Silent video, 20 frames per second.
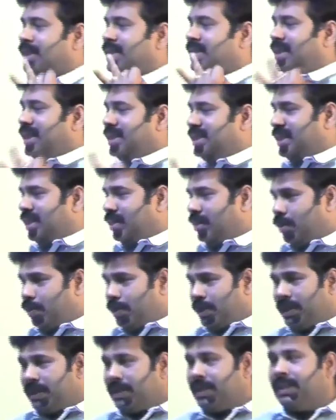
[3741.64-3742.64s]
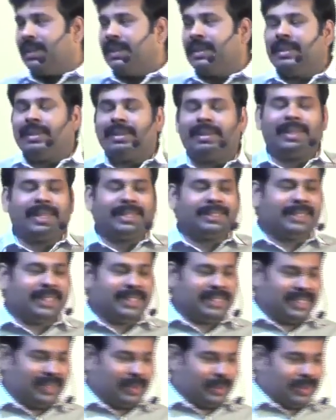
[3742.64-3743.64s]
test development, test
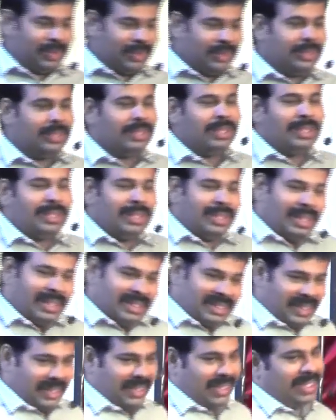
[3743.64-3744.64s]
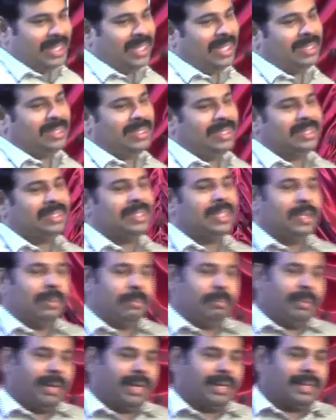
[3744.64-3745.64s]
execution, result analysis,
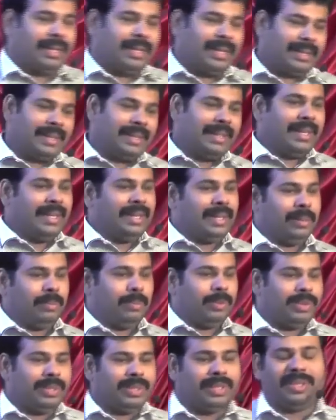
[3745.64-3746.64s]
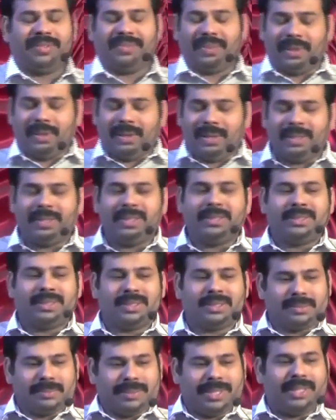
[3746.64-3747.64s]
bug tracking and reporting. If all these
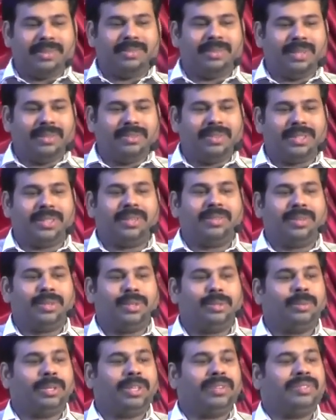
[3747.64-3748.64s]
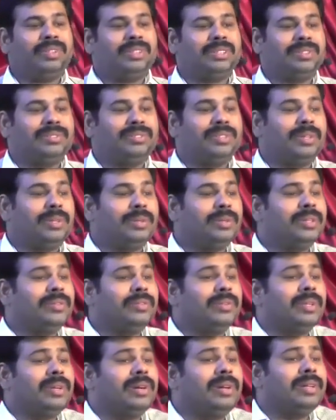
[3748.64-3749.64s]
things manually with our human efforts, if we are doing,
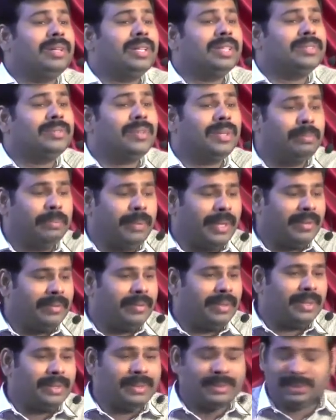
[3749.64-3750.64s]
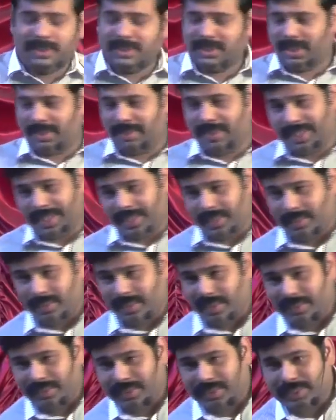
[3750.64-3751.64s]
we call it as what? Manual testing. Shall we take down the
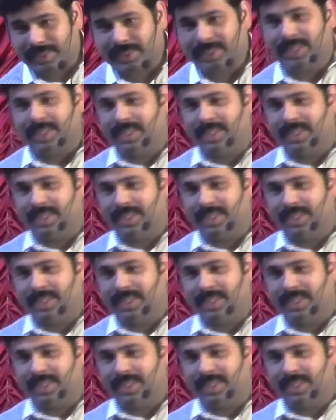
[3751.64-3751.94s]
definition?